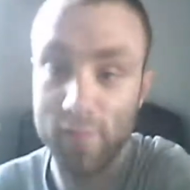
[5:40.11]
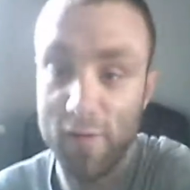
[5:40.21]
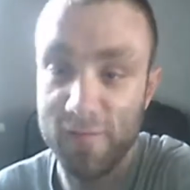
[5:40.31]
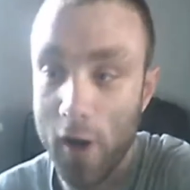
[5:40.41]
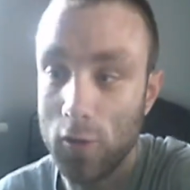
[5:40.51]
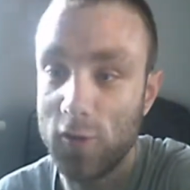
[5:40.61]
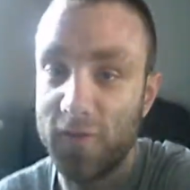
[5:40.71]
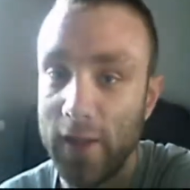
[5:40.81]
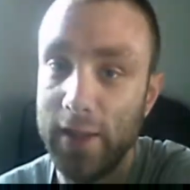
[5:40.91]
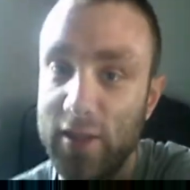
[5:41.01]
then folks,
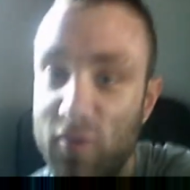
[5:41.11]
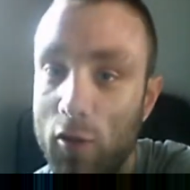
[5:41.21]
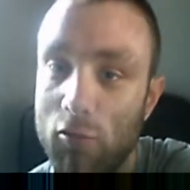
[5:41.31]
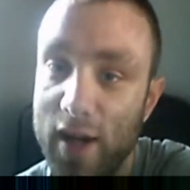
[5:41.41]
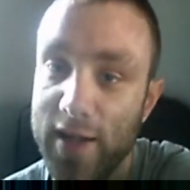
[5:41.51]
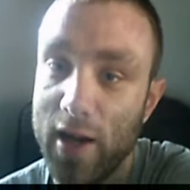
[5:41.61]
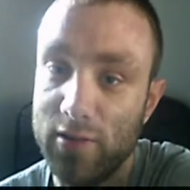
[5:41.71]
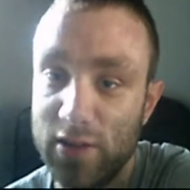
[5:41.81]
finish the radio,